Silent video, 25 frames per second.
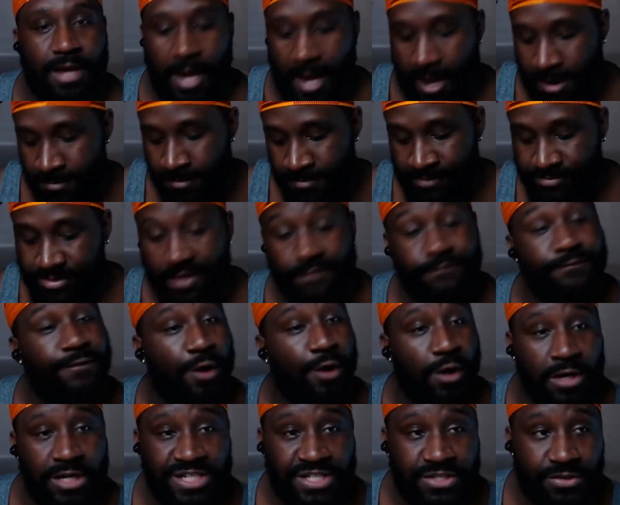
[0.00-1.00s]
I'm not that far
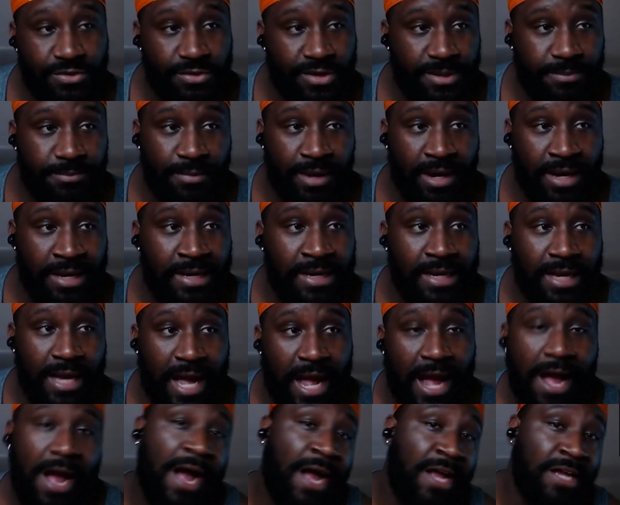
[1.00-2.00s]
into it, but
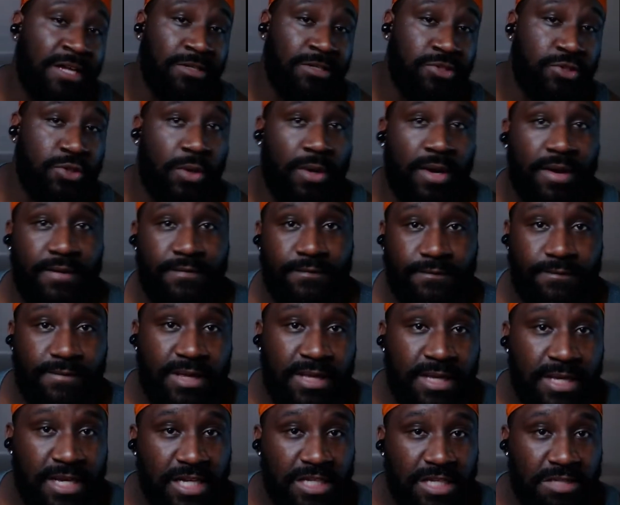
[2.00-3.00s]
I enjoy it,
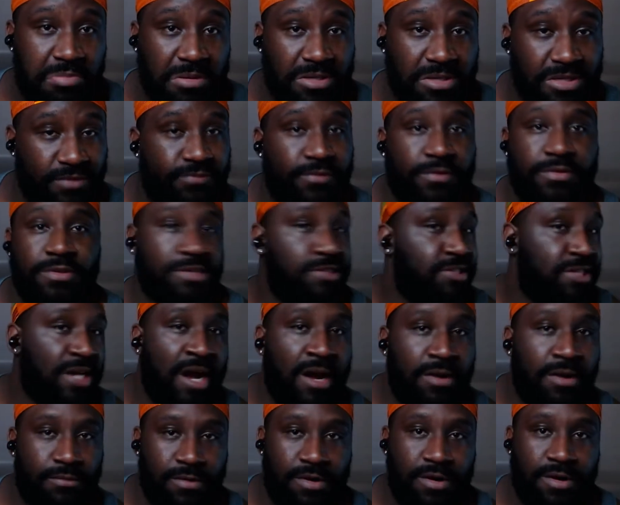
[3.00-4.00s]
especially for the
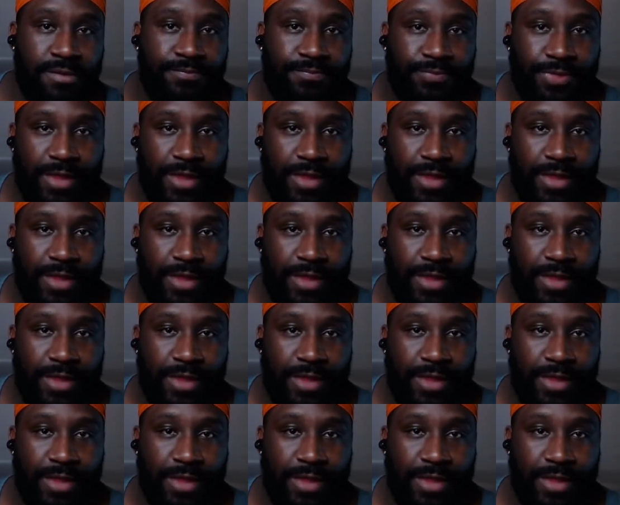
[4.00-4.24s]
genre.